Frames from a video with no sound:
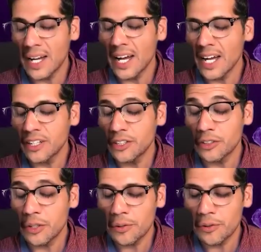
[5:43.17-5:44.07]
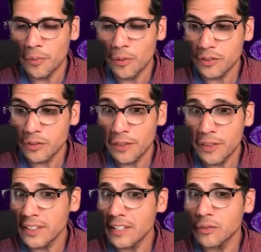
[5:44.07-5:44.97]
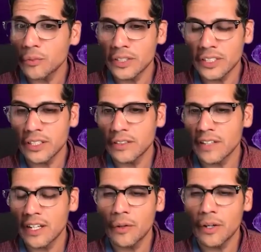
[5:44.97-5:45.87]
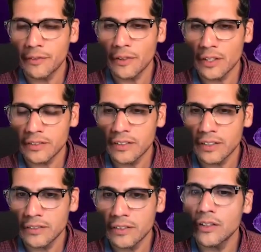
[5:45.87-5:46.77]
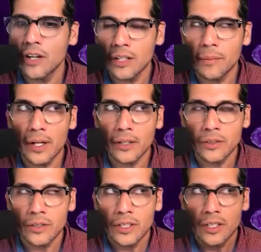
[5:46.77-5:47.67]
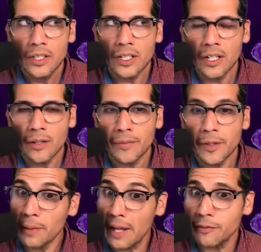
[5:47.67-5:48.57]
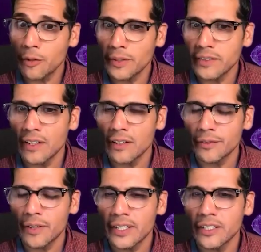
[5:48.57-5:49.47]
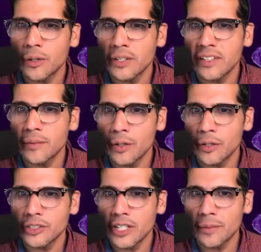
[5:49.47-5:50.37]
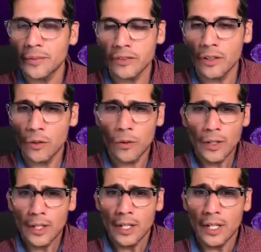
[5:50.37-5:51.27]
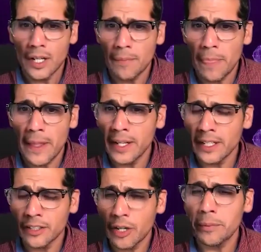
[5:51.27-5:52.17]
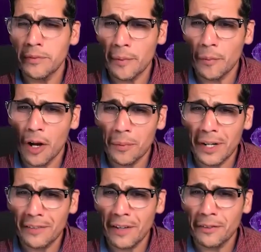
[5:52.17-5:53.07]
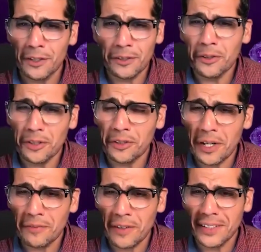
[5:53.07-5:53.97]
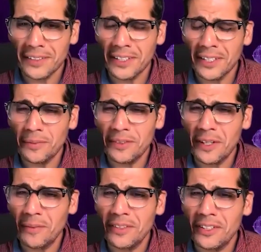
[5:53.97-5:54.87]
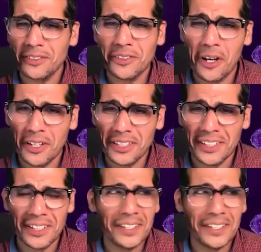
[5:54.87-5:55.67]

I couldn't agree with you more. So I think that's a really good segue for us to talk about the platform itself, right? USA Motor Jobs. So, and correct me if I'm wrong, but I've heard through the grapevine, some dealers call it